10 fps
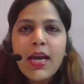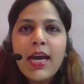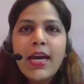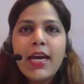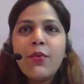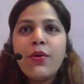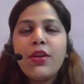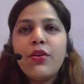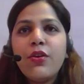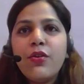And when
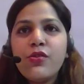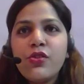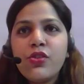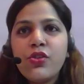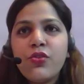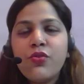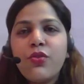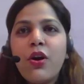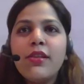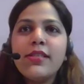you're used to
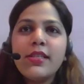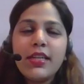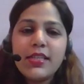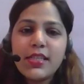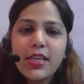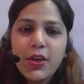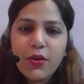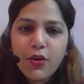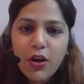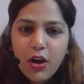constantly seeing
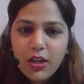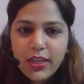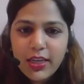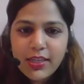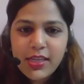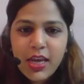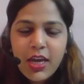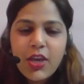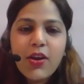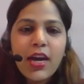your colleagues,
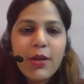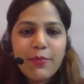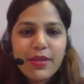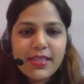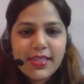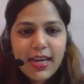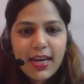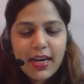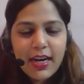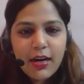you kind of miss
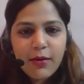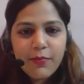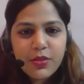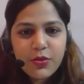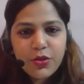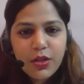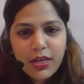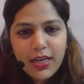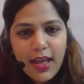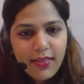that social
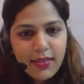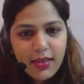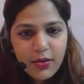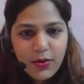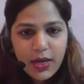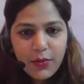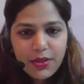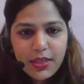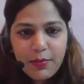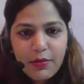connect that you get
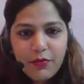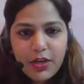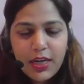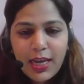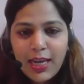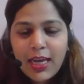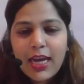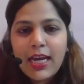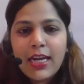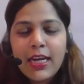with them every day.
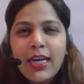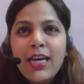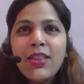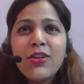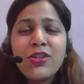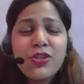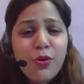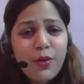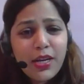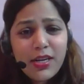And there's so
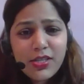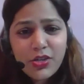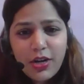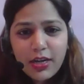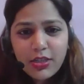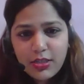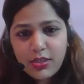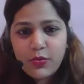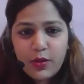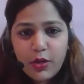many
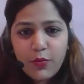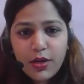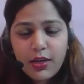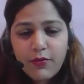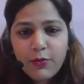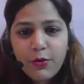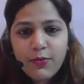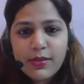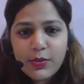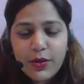distractions when you're working from
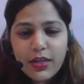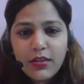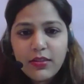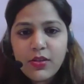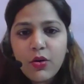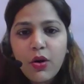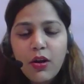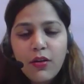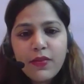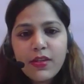home as well. So
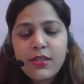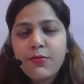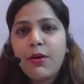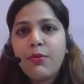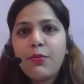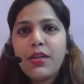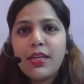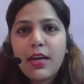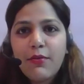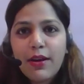all of this probably
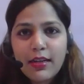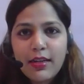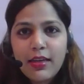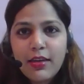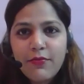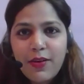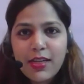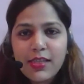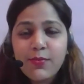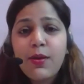directly
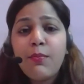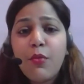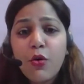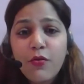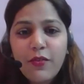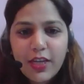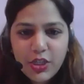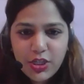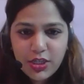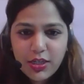affects my
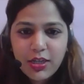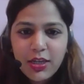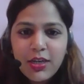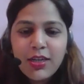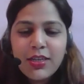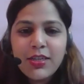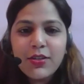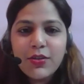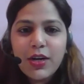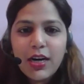motivation
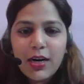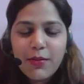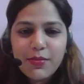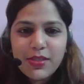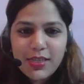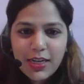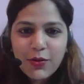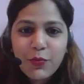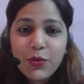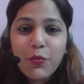to
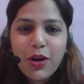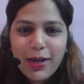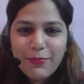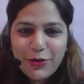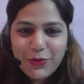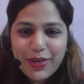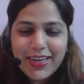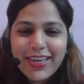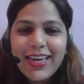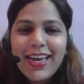stick what I'm
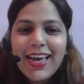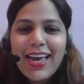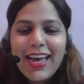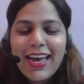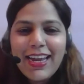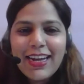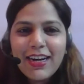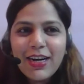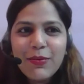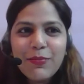doing. And
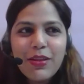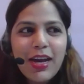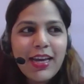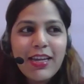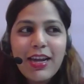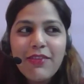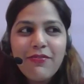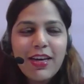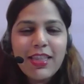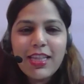I
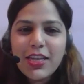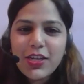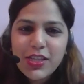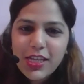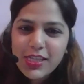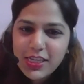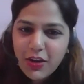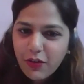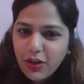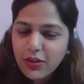find that it's
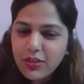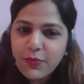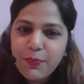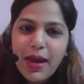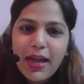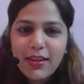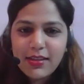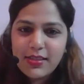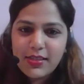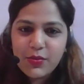difficult to
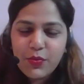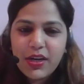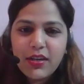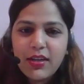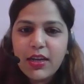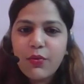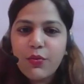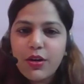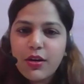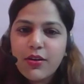balance as well, like
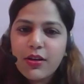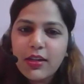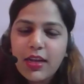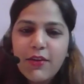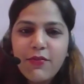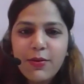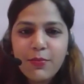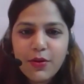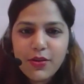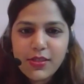work life and
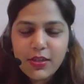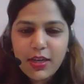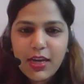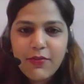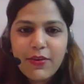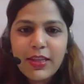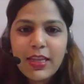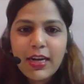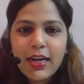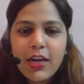personal life. And
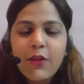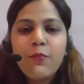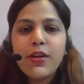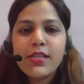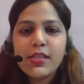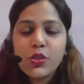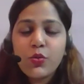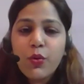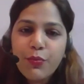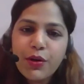that kind of brings us to
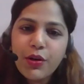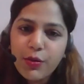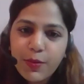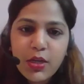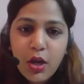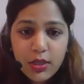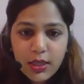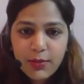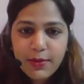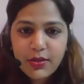what we're going to be
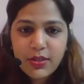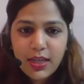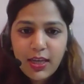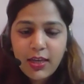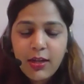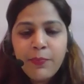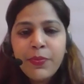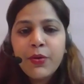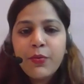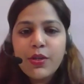talking about today,
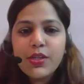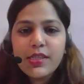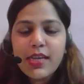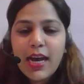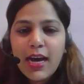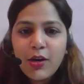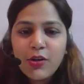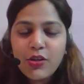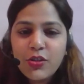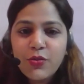which is how
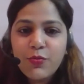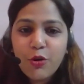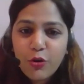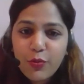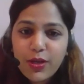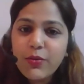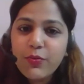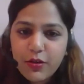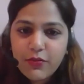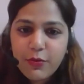to motivate
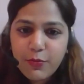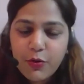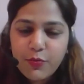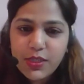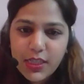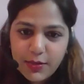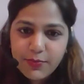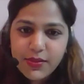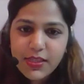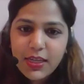work from home
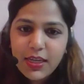teams.